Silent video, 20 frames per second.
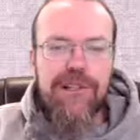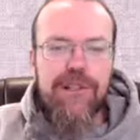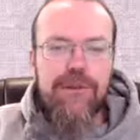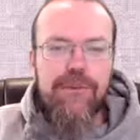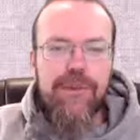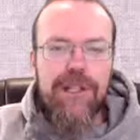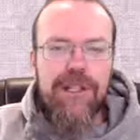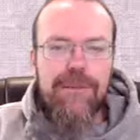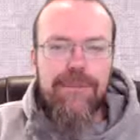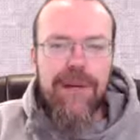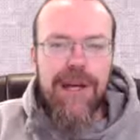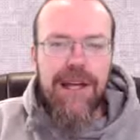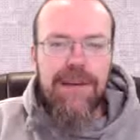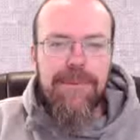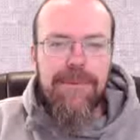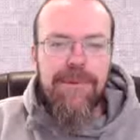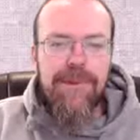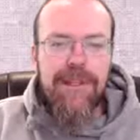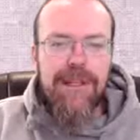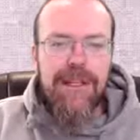to read the
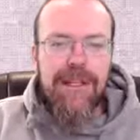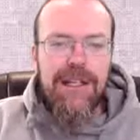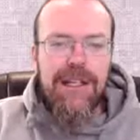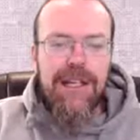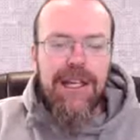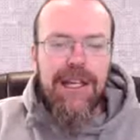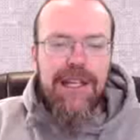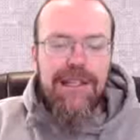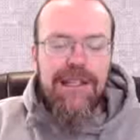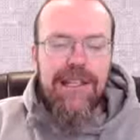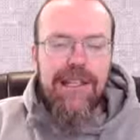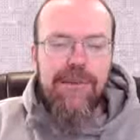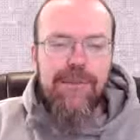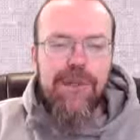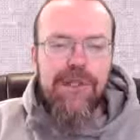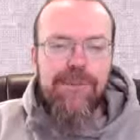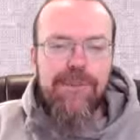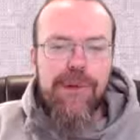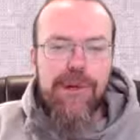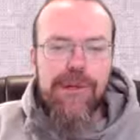Bible, and he
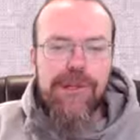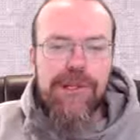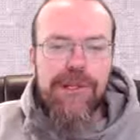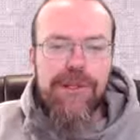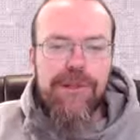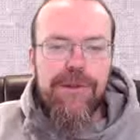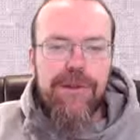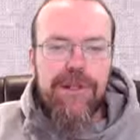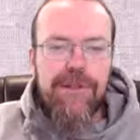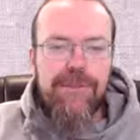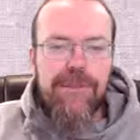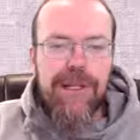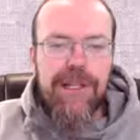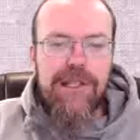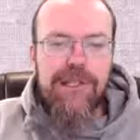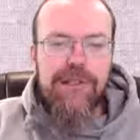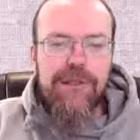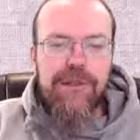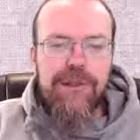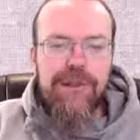was persecuted by the
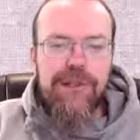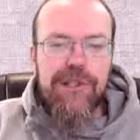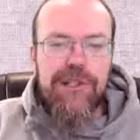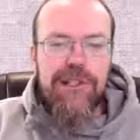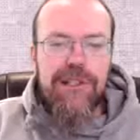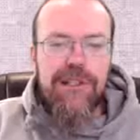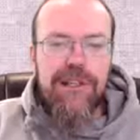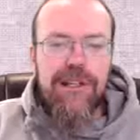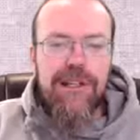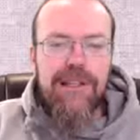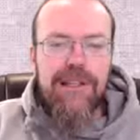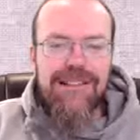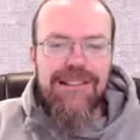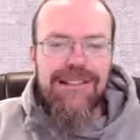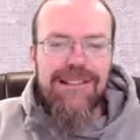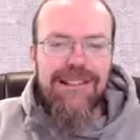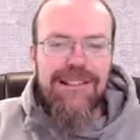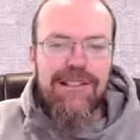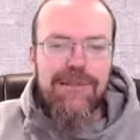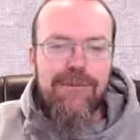church, and, and the,
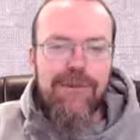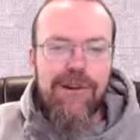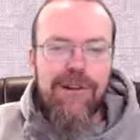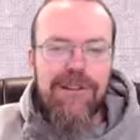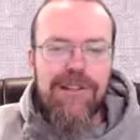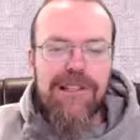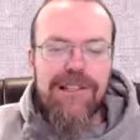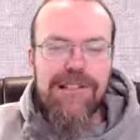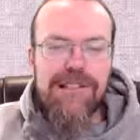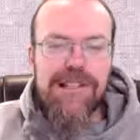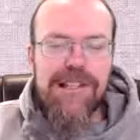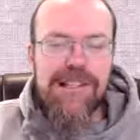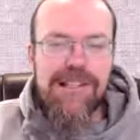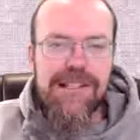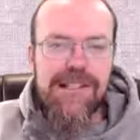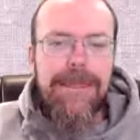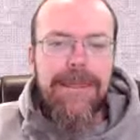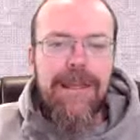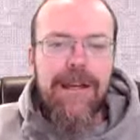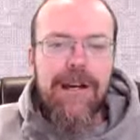uh, the Waldenses
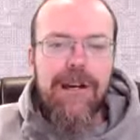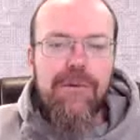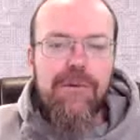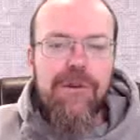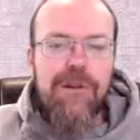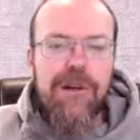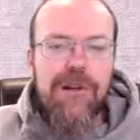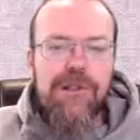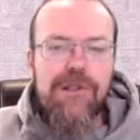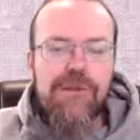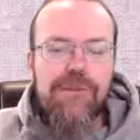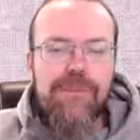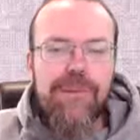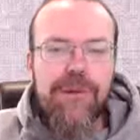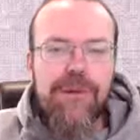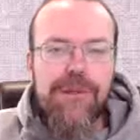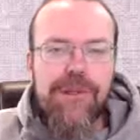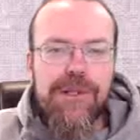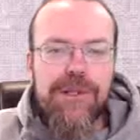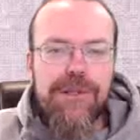uh, were also
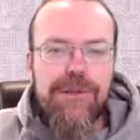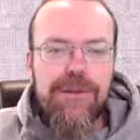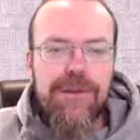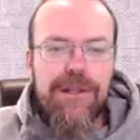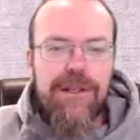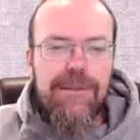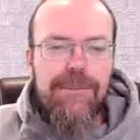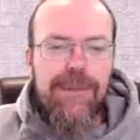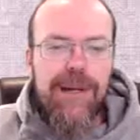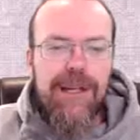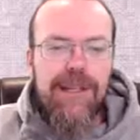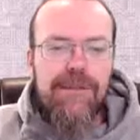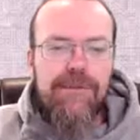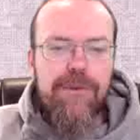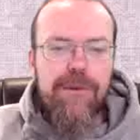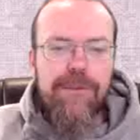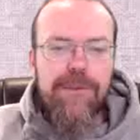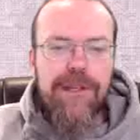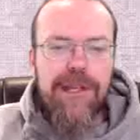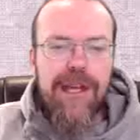persecuted by the
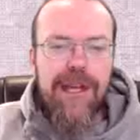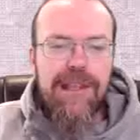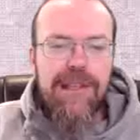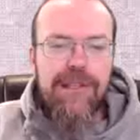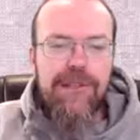Roman Catholic